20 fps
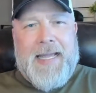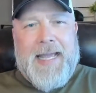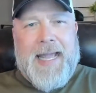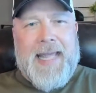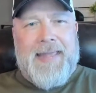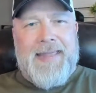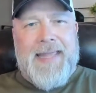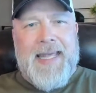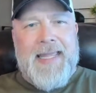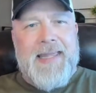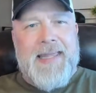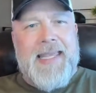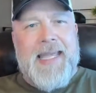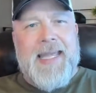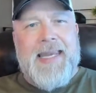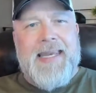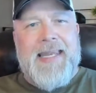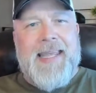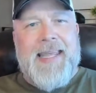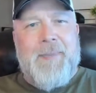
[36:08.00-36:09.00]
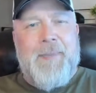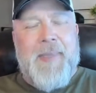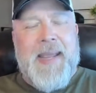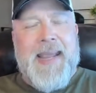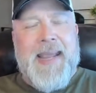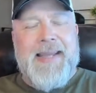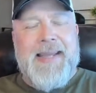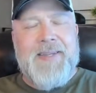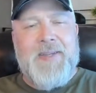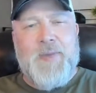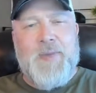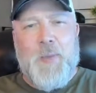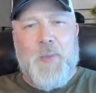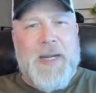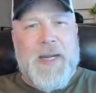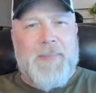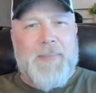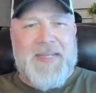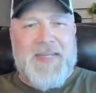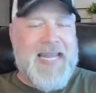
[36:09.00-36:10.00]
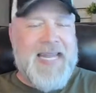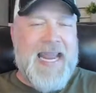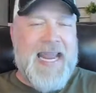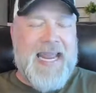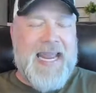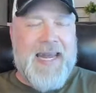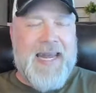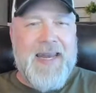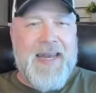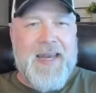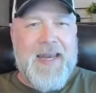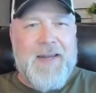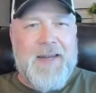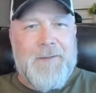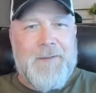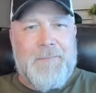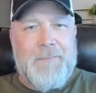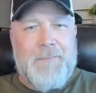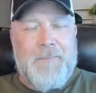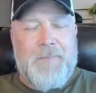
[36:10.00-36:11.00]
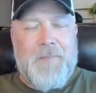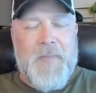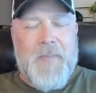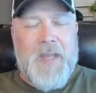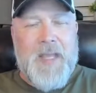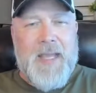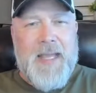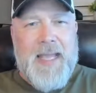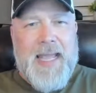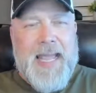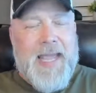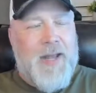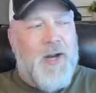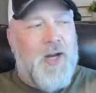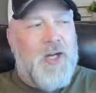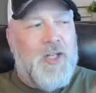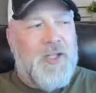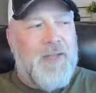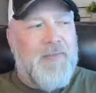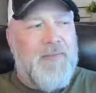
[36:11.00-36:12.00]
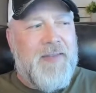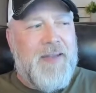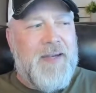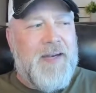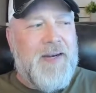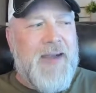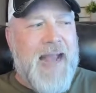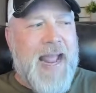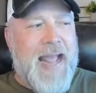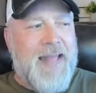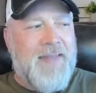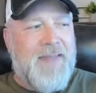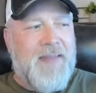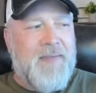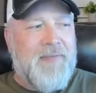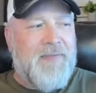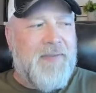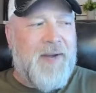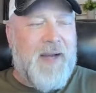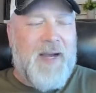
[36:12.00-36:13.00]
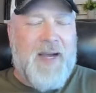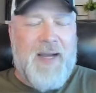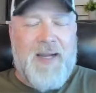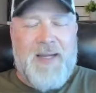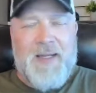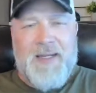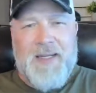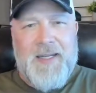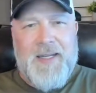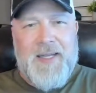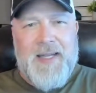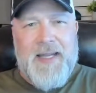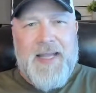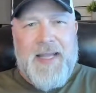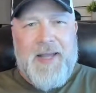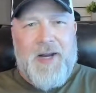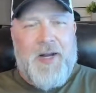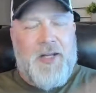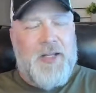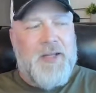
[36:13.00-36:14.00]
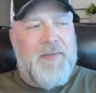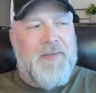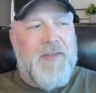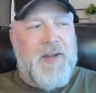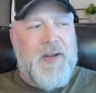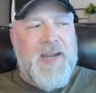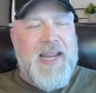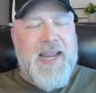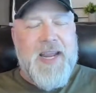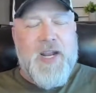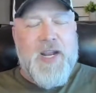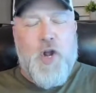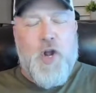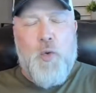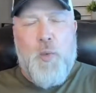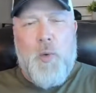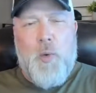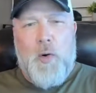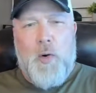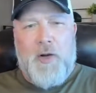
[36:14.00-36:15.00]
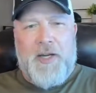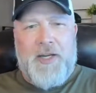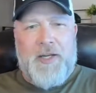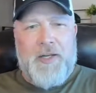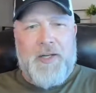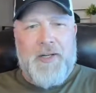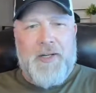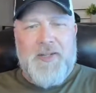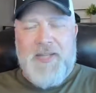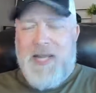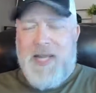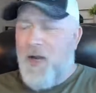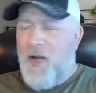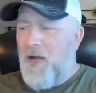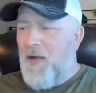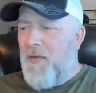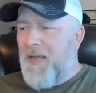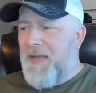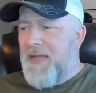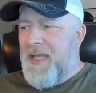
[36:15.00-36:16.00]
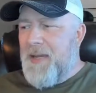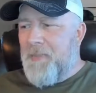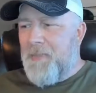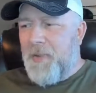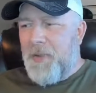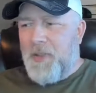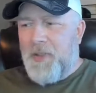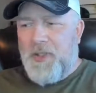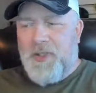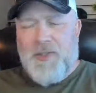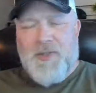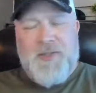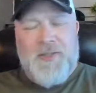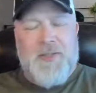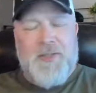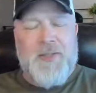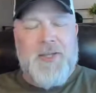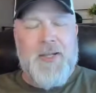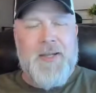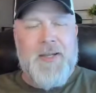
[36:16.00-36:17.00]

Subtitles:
And then the NDP sweeps in, and all of their Antifa and all of their eco warriors and all the liberals